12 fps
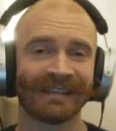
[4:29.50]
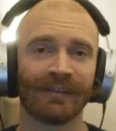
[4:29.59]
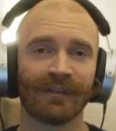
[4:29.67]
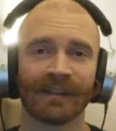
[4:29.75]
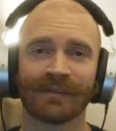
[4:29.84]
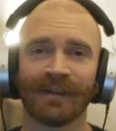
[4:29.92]

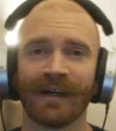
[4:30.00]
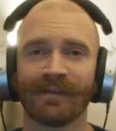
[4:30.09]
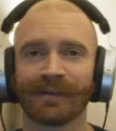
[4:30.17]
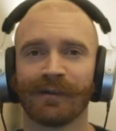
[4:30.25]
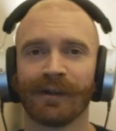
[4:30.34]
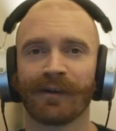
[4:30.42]
Series 5,
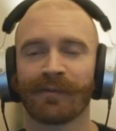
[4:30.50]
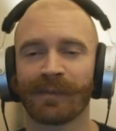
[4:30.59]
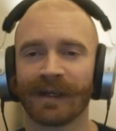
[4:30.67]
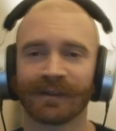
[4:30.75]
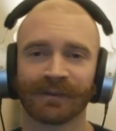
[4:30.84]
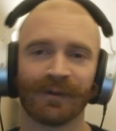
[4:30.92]
so a lot of
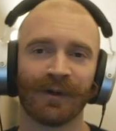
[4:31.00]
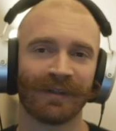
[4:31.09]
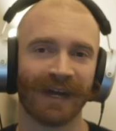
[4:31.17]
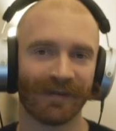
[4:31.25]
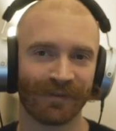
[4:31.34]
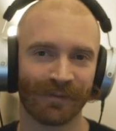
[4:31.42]
players won't
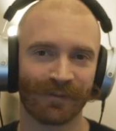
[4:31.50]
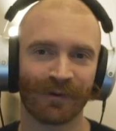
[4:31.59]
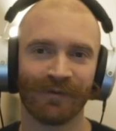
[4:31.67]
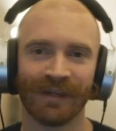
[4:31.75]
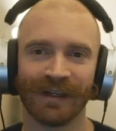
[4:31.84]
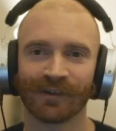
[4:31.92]
have the
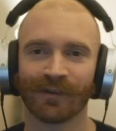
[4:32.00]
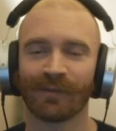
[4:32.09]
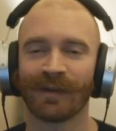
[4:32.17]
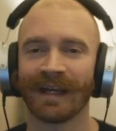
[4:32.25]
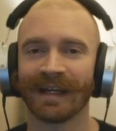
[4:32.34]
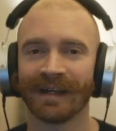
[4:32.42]
privilege of
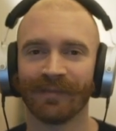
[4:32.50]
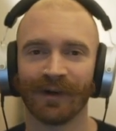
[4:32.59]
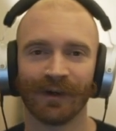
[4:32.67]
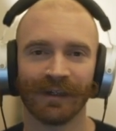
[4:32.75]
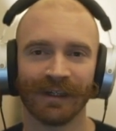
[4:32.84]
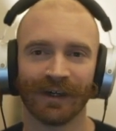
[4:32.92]
playing him
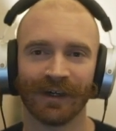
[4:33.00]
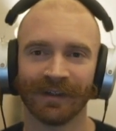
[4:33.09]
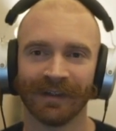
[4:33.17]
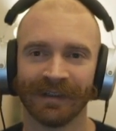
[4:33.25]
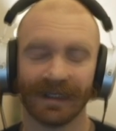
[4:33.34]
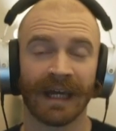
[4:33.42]
early on.
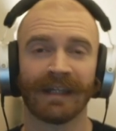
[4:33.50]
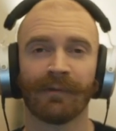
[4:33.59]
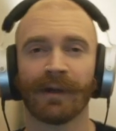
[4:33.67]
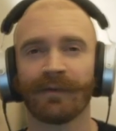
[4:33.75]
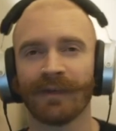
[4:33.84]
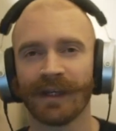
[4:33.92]
And I
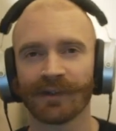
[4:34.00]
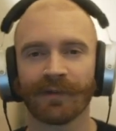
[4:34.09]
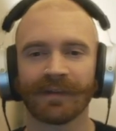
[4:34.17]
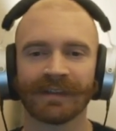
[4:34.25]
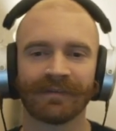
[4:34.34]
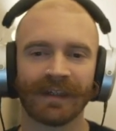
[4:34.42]
want to finish
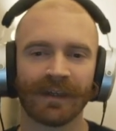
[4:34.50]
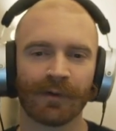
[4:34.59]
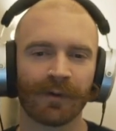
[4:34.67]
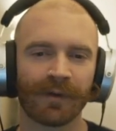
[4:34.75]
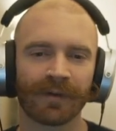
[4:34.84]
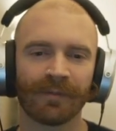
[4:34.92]
off this video
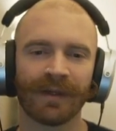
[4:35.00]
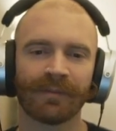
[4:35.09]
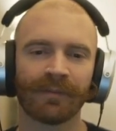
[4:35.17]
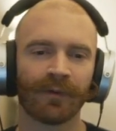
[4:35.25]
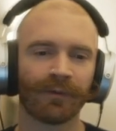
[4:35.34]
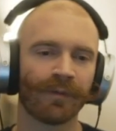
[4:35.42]
with a
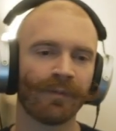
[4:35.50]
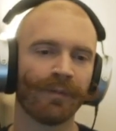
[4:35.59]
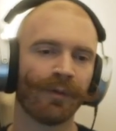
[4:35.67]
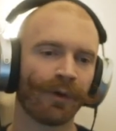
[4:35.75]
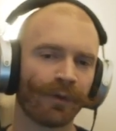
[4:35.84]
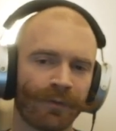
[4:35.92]
bit of a more